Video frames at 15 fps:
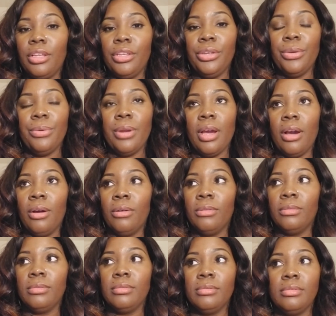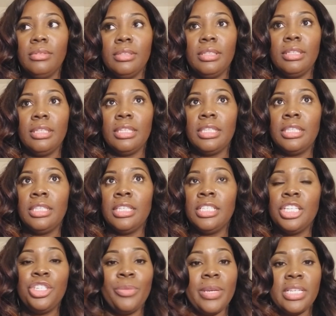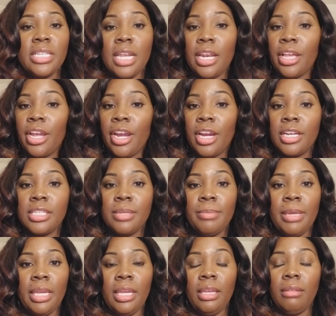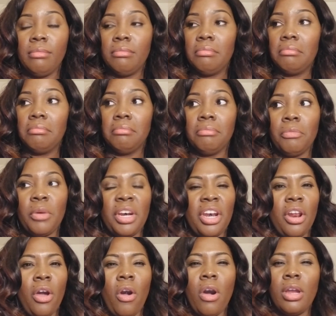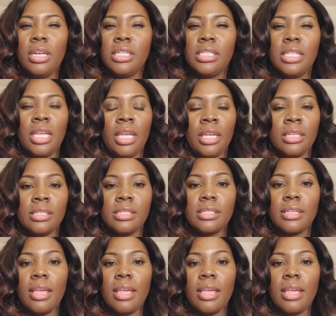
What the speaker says: you know, the situation that occurred to me, one of the hardest things.